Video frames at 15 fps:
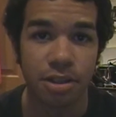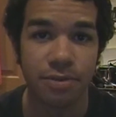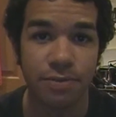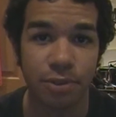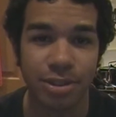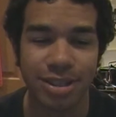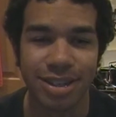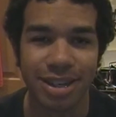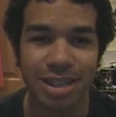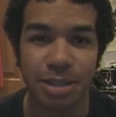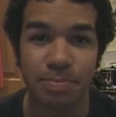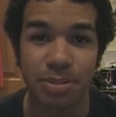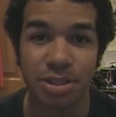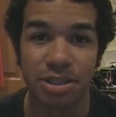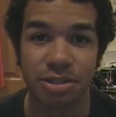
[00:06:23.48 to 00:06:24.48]
looking forward to
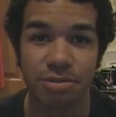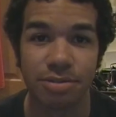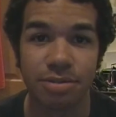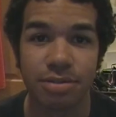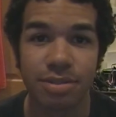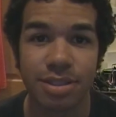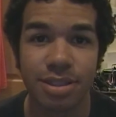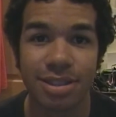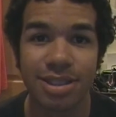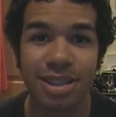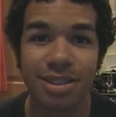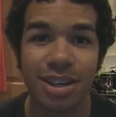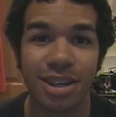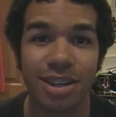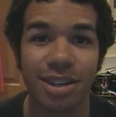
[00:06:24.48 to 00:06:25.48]
next episode.
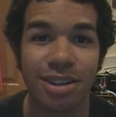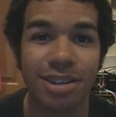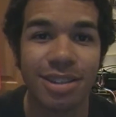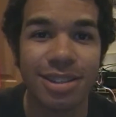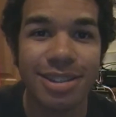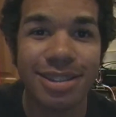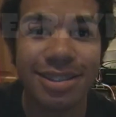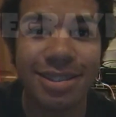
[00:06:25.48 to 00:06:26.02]
See you later.